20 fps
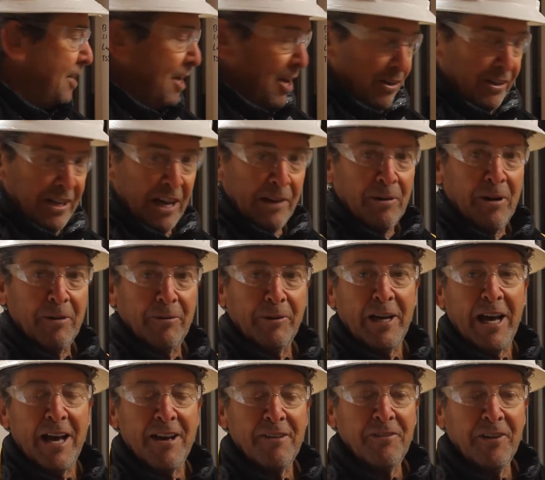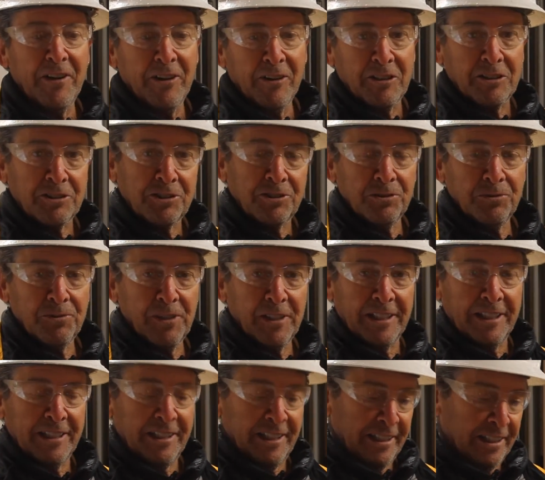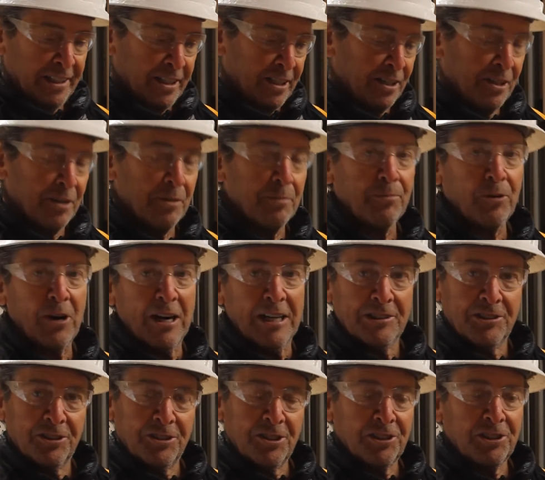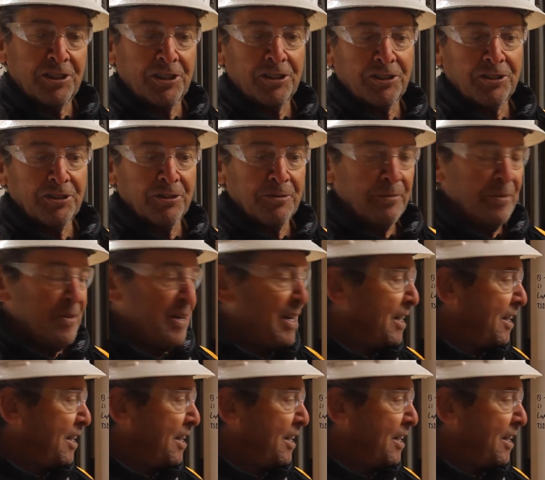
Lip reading: Okay, what we have here is really the brains of the system.